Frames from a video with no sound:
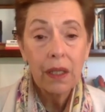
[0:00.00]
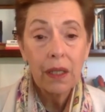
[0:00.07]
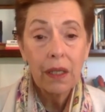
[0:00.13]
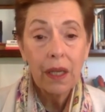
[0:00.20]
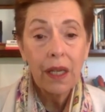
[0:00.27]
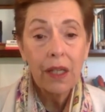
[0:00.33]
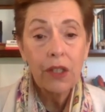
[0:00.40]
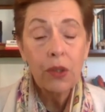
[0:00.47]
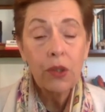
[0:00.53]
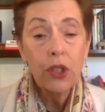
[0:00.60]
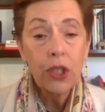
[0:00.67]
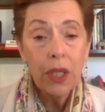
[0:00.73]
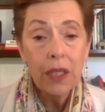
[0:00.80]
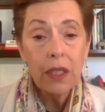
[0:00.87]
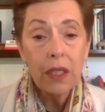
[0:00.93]
And you
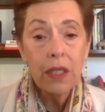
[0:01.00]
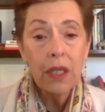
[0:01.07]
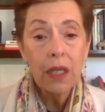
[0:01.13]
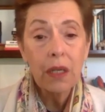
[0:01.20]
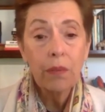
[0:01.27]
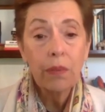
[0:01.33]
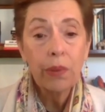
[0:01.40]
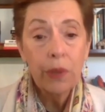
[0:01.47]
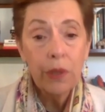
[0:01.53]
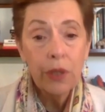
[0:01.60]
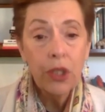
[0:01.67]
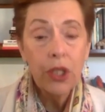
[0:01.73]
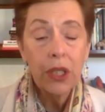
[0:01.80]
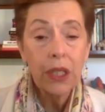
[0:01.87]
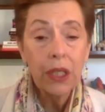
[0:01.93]
just
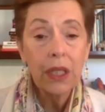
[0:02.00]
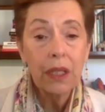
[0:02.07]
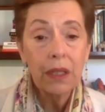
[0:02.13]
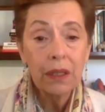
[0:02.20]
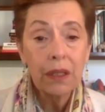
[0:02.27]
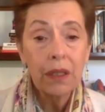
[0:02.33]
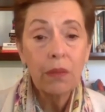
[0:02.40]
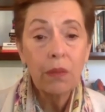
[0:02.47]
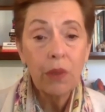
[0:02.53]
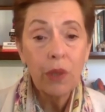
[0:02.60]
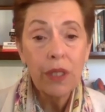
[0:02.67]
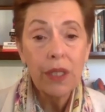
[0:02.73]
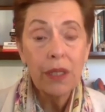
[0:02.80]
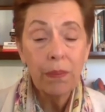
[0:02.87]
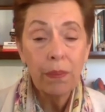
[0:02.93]
push in a little more
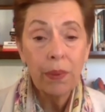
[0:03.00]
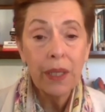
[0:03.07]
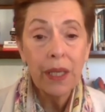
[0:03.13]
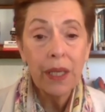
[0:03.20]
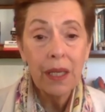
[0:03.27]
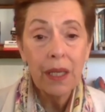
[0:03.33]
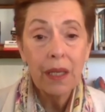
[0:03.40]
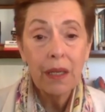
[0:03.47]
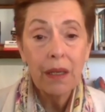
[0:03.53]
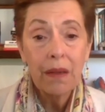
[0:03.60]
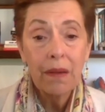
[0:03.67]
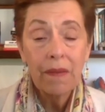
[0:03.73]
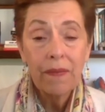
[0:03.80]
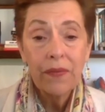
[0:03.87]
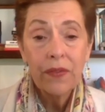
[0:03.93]
deeply,
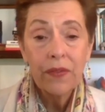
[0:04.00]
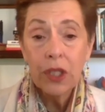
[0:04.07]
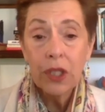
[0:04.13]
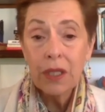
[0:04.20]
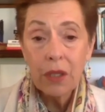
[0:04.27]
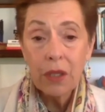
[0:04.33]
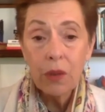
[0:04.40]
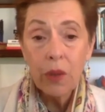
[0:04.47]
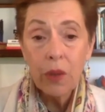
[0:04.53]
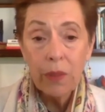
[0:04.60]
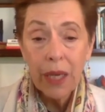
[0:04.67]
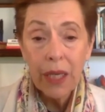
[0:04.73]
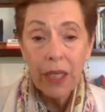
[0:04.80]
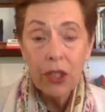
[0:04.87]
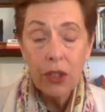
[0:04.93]
just to
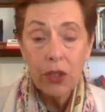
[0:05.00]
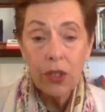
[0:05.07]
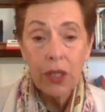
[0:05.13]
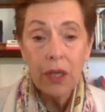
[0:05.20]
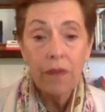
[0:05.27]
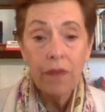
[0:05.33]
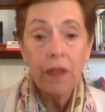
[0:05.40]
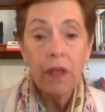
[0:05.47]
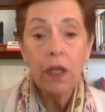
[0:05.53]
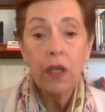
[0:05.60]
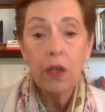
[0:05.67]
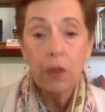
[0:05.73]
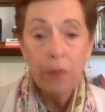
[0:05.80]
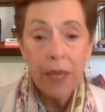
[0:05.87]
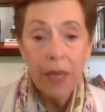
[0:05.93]
remind yourself that
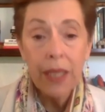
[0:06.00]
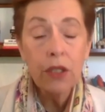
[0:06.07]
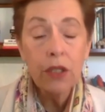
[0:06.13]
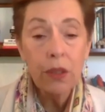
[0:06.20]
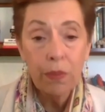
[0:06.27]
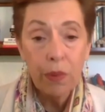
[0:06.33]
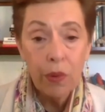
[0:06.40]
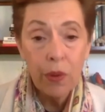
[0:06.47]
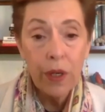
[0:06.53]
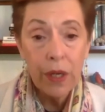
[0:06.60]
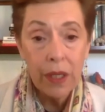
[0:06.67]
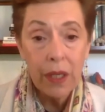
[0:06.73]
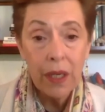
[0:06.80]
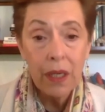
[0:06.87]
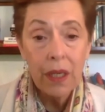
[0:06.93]
you're being
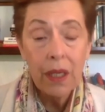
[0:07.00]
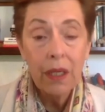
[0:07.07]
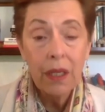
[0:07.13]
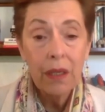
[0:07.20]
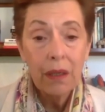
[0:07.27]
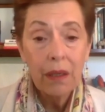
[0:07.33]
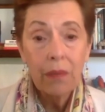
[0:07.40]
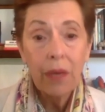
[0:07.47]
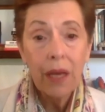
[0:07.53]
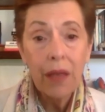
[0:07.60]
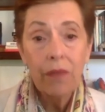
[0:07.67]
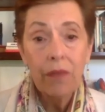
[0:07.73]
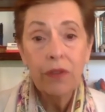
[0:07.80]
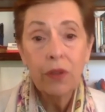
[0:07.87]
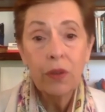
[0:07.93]
supported by the
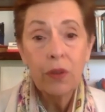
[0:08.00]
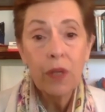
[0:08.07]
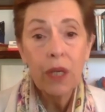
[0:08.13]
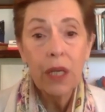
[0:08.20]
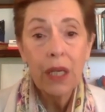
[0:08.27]
floor.